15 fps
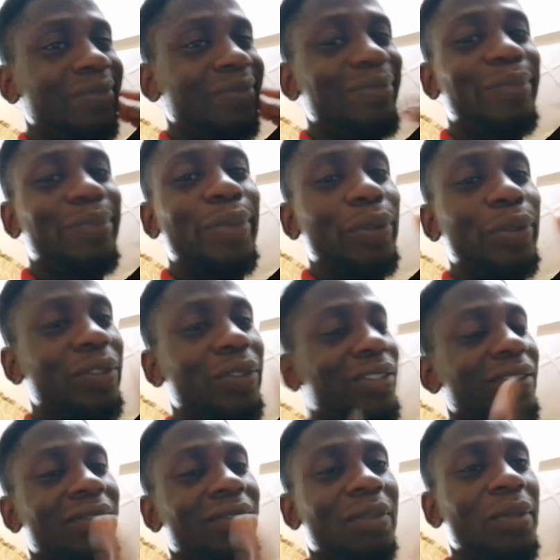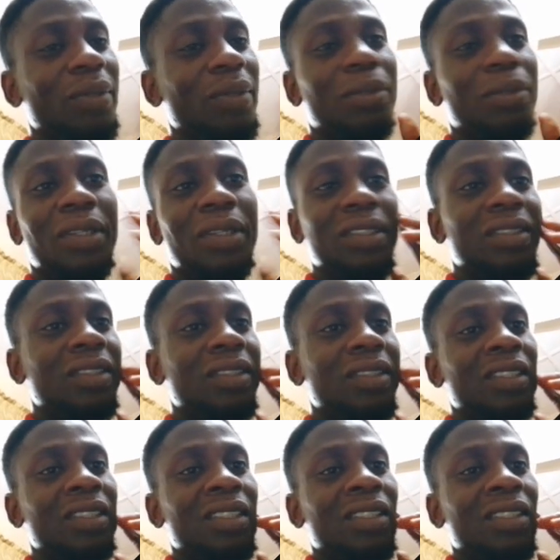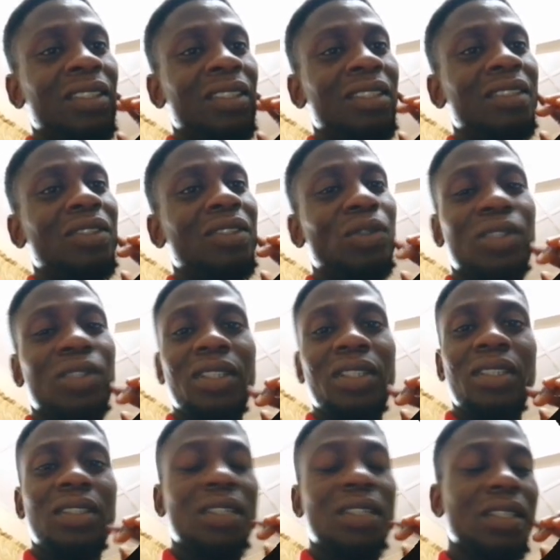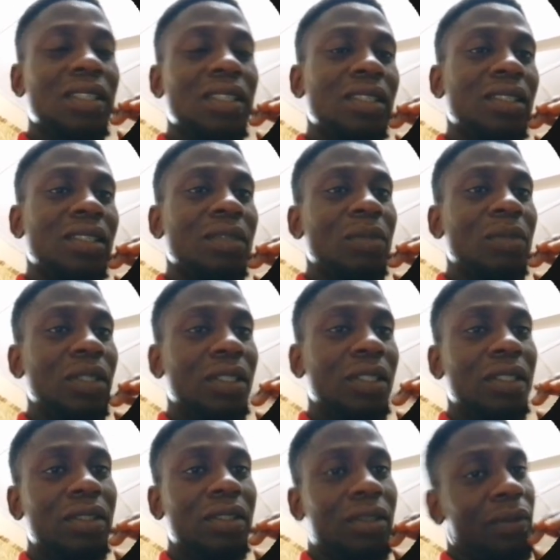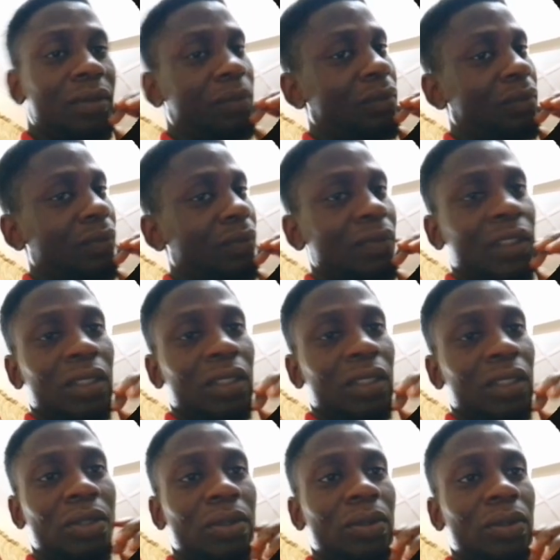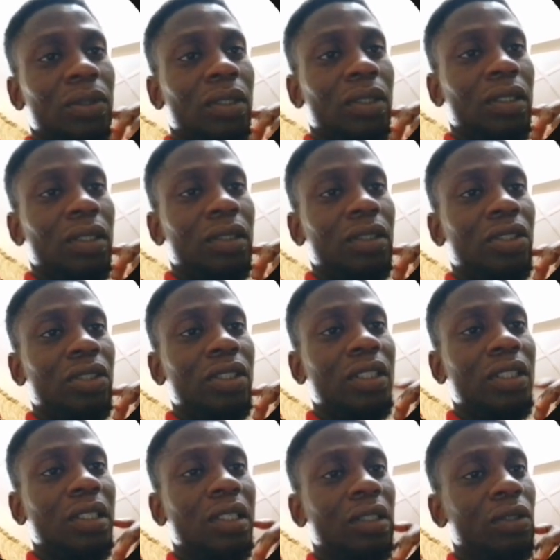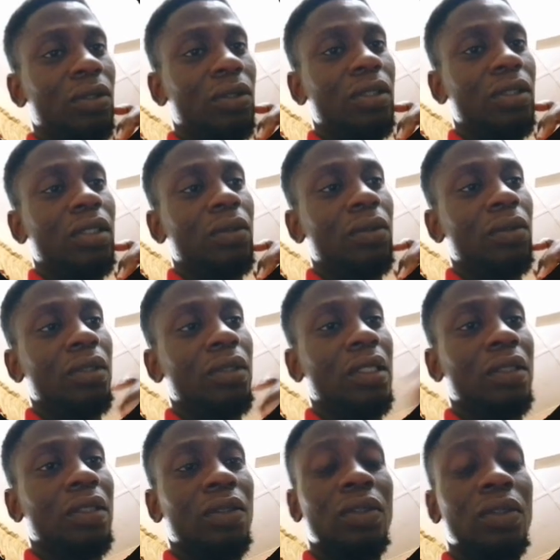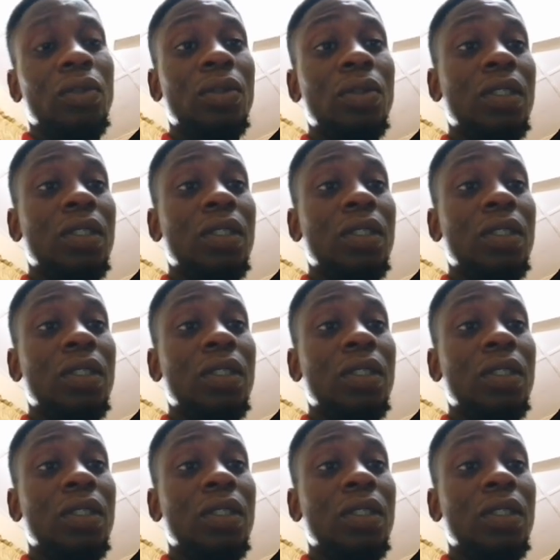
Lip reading: But remember, nothing is certain in the market, so the trade can go down and go